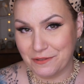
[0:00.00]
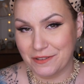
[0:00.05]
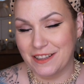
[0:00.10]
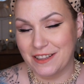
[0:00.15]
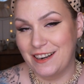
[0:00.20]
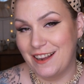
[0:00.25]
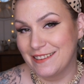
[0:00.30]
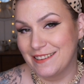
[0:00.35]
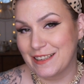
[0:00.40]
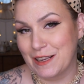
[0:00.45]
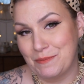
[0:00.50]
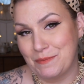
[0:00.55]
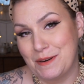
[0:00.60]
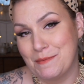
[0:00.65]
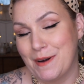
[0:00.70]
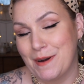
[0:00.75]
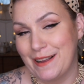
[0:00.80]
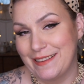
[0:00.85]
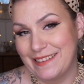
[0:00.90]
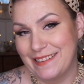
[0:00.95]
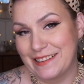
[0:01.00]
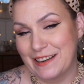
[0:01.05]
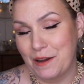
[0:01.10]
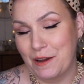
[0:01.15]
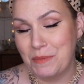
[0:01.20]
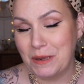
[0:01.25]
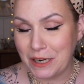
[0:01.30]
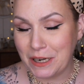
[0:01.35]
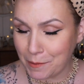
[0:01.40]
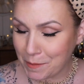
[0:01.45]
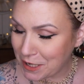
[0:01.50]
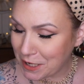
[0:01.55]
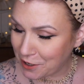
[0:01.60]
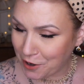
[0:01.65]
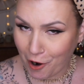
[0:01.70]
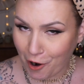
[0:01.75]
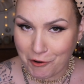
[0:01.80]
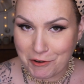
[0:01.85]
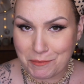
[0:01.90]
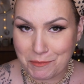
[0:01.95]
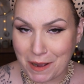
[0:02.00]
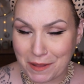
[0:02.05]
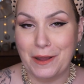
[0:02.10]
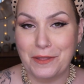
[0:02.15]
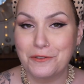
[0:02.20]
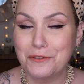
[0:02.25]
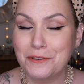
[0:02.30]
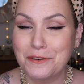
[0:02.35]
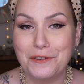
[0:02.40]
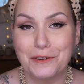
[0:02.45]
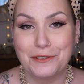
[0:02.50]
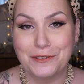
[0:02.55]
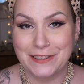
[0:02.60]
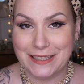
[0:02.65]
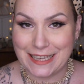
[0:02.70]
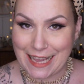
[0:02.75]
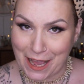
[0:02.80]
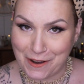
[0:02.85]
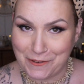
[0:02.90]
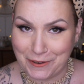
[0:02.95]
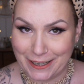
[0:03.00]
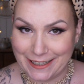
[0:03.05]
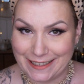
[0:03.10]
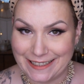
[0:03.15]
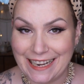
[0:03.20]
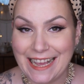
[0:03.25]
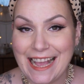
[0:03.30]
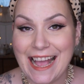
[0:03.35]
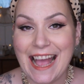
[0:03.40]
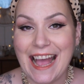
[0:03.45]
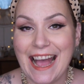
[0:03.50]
for the last couple of months and I've been umming and ahhing whether or not to get one.